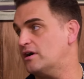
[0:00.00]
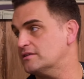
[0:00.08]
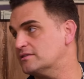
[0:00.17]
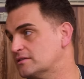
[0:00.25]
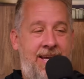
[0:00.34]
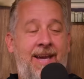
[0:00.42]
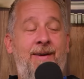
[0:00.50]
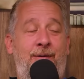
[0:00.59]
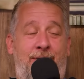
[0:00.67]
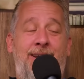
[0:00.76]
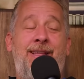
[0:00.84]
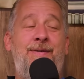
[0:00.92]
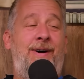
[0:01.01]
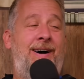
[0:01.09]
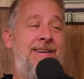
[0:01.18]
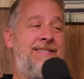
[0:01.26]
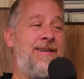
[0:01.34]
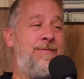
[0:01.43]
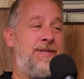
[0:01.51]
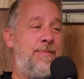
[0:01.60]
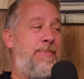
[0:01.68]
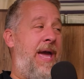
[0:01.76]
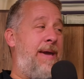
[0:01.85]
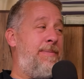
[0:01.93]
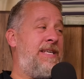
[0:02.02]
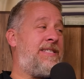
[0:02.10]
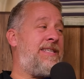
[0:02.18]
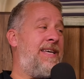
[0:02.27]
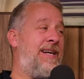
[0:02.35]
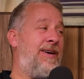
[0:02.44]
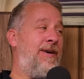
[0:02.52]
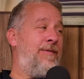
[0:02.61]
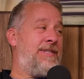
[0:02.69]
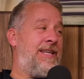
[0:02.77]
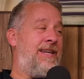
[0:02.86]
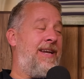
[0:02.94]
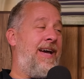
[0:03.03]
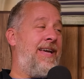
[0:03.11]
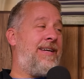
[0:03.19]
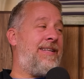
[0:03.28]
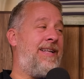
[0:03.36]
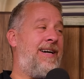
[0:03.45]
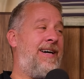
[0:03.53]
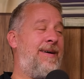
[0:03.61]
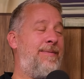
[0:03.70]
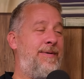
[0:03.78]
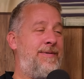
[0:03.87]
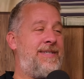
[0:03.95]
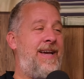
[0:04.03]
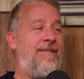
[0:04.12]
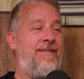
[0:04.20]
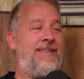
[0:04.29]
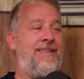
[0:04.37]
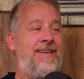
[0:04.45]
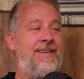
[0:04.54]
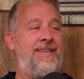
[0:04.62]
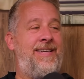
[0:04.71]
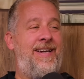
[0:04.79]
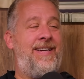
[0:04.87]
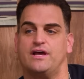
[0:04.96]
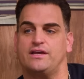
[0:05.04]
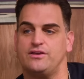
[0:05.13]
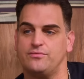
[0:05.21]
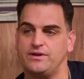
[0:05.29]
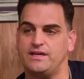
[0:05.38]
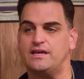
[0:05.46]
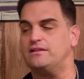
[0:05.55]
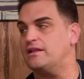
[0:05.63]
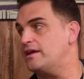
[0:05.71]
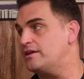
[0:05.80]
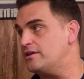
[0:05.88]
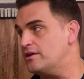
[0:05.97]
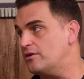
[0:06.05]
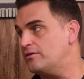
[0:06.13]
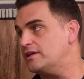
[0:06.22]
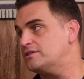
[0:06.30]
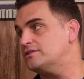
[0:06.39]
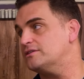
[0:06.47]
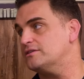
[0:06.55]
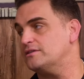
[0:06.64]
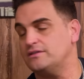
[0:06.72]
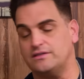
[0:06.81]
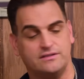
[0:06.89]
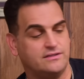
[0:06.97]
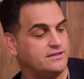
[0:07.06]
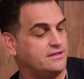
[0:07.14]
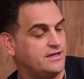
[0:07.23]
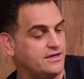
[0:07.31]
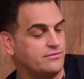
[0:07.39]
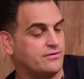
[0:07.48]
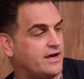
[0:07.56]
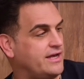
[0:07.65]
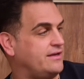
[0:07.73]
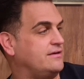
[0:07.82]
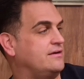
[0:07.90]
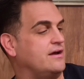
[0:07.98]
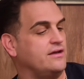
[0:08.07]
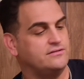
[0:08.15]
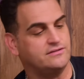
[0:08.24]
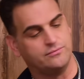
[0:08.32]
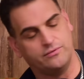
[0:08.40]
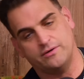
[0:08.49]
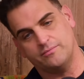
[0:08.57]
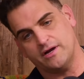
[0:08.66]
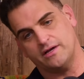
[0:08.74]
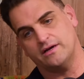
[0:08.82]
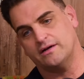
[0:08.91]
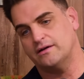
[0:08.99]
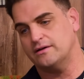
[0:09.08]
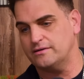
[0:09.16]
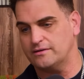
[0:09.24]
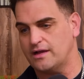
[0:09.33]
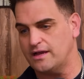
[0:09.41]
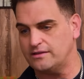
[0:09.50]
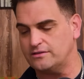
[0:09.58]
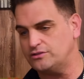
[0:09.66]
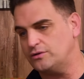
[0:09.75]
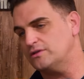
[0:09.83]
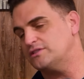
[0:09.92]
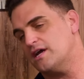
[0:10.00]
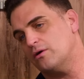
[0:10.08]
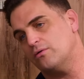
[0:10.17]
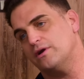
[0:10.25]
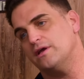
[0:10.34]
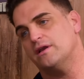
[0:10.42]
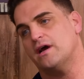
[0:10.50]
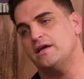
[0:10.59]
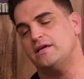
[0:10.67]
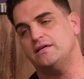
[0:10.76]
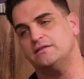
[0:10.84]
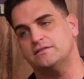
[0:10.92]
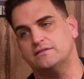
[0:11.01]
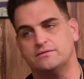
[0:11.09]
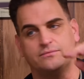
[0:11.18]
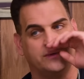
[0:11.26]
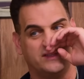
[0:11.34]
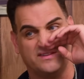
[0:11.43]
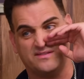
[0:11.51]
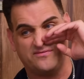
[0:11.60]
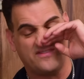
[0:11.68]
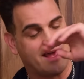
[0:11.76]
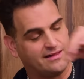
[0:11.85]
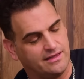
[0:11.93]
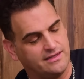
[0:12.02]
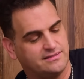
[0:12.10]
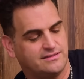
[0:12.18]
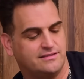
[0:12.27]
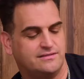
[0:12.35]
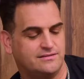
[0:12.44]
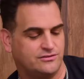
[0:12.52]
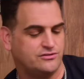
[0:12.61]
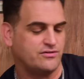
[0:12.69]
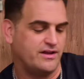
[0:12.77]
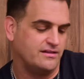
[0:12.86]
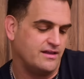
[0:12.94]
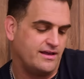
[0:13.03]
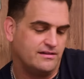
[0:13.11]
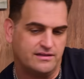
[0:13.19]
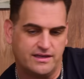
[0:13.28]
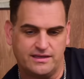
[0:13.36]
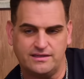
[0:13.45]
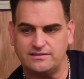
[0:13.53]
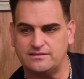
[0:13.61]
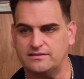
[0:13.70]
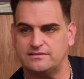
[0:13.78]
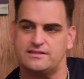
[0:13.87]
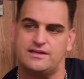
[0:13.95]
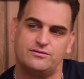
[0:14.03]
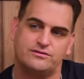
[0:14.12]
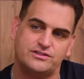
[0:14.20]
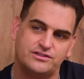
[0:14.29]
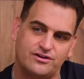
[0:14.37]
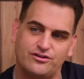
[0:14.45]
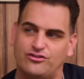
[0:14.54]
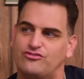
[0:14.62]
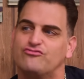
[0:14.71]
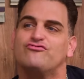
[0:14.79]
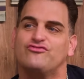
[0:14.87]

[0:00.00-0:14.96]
That was, it really was. It was a babysitter. It was a nightclub. It was everything. So you would get get your gear right. I used to wear I had the Georgetown Hoya Nikes with the fat laces, straight leg lees, Latigra shirt.